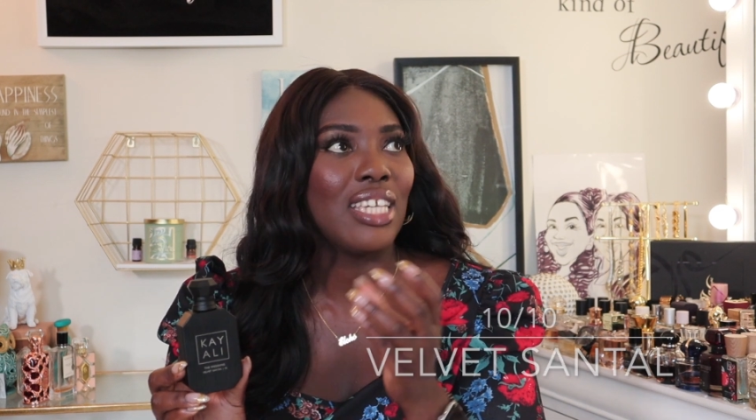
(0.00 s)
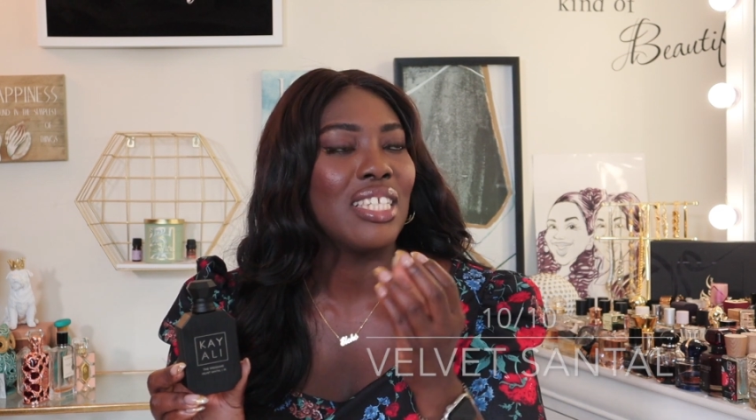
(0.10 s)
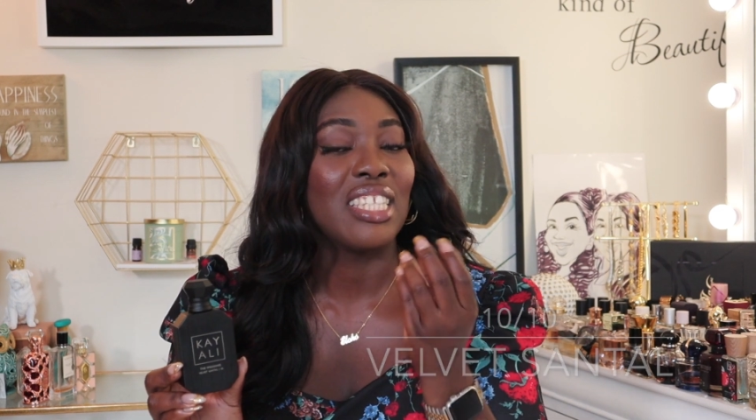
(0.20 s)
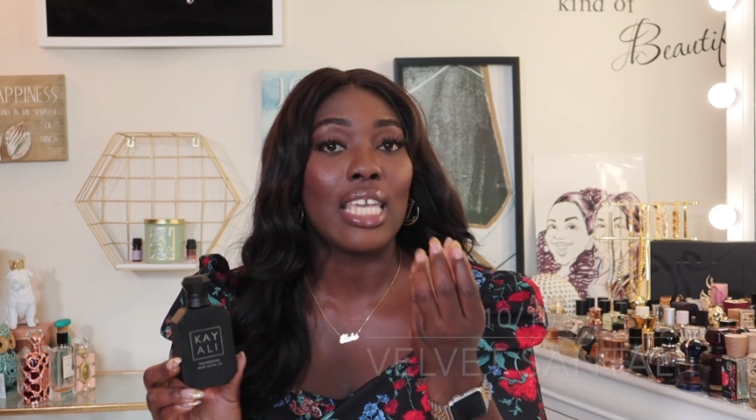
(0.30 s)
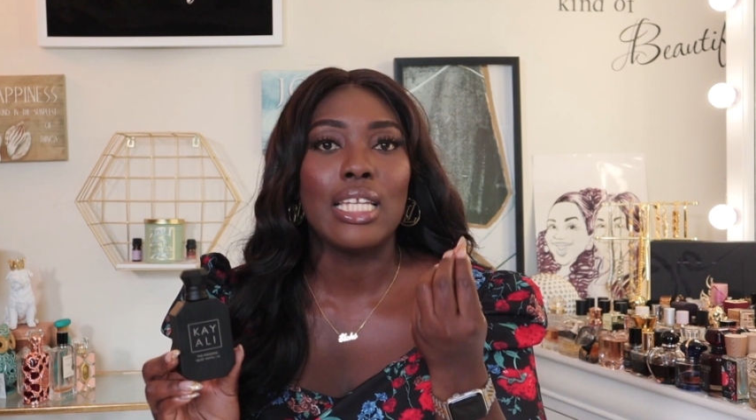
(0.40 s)

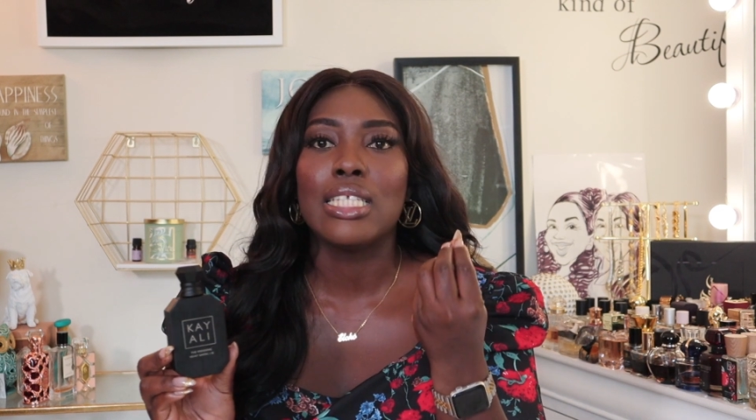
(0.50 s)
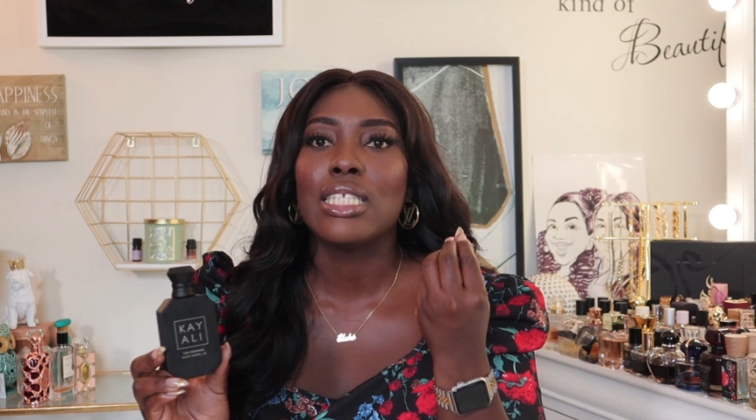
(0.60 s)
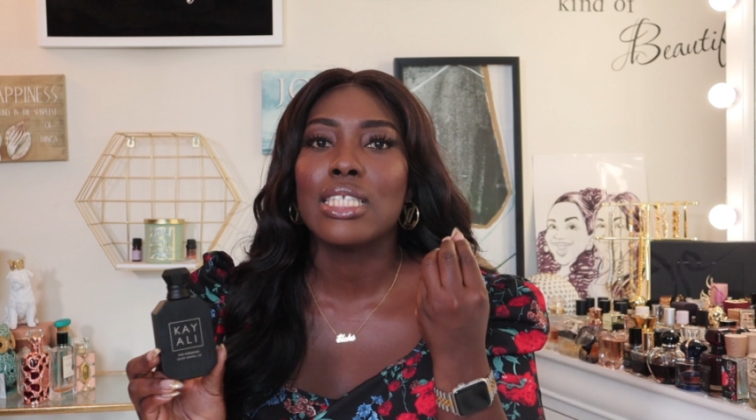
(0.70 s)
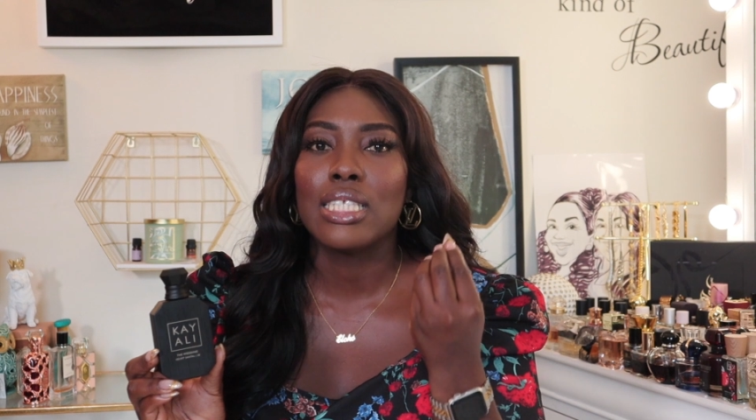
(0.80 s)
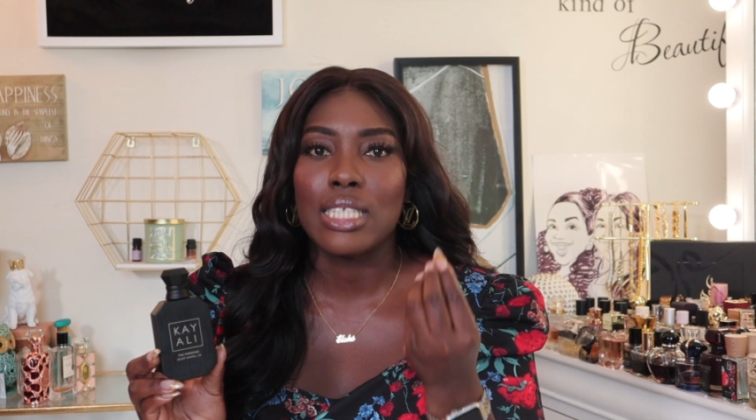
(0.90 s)
is
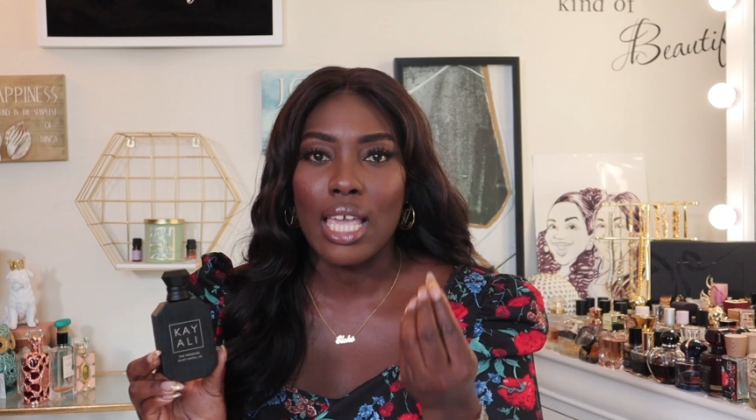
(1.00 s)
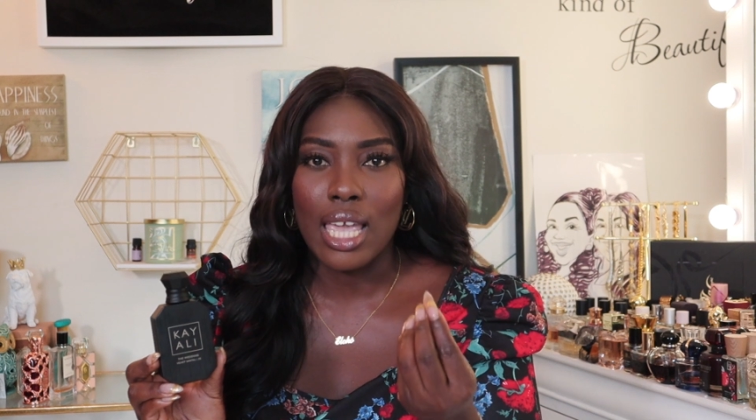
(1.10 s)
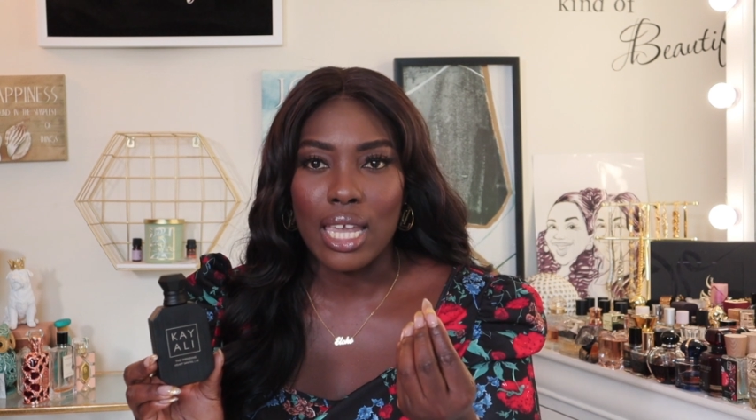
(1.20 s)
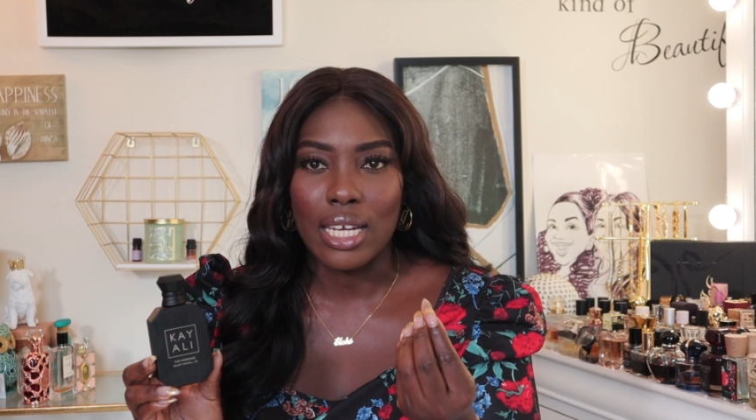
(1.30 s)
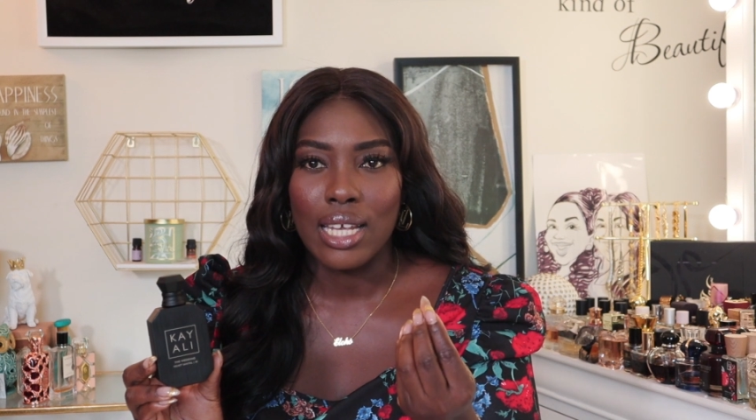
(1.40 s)

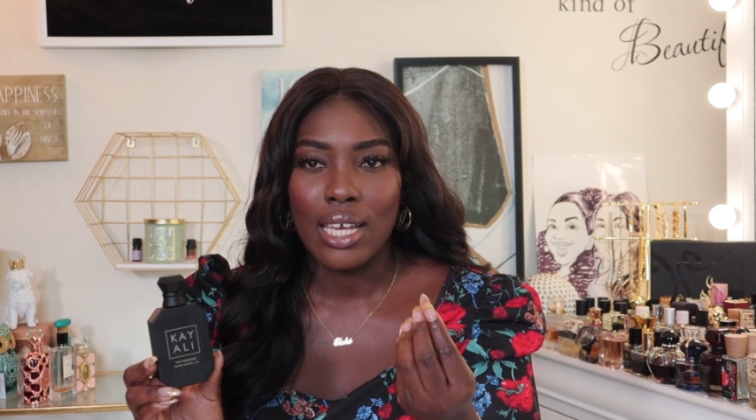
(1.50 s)
insane.